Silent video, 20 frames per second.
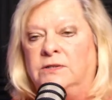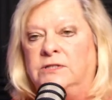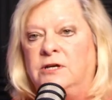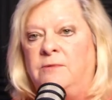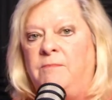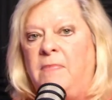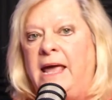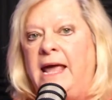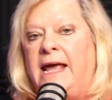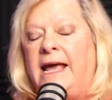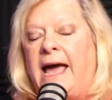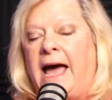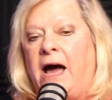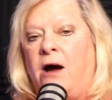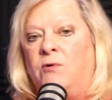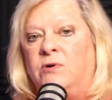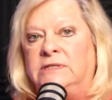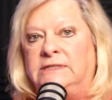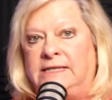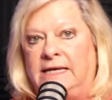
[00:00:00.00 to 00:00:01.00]
to make
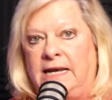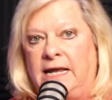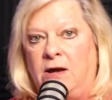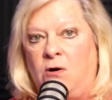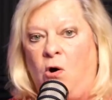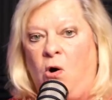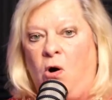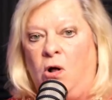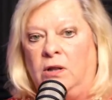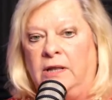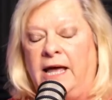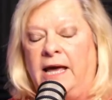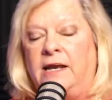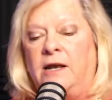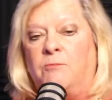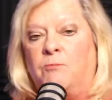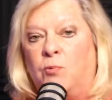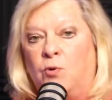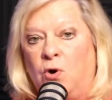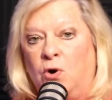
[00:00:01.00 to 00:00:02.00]
our city hall an
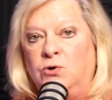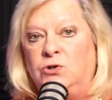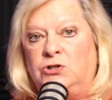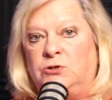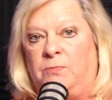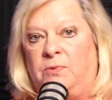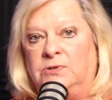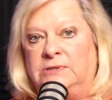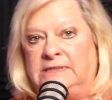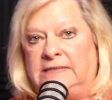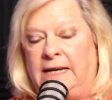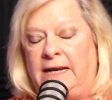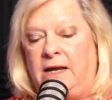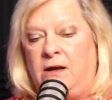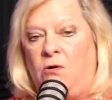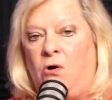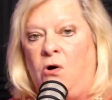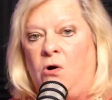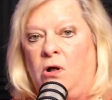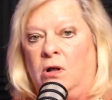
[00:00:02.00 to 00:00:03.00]
approachable city
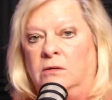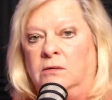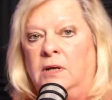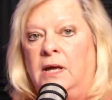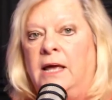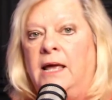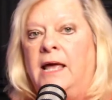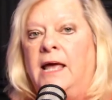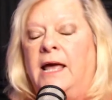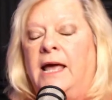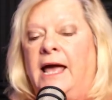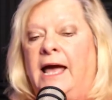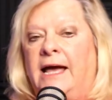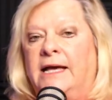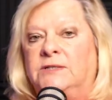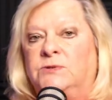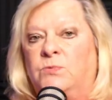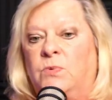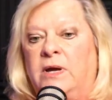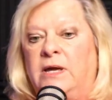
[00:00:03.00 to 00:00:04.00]
hall,
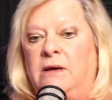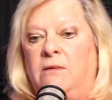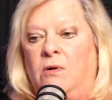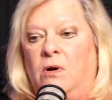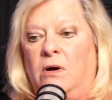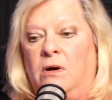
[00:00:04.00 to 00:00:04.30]
as we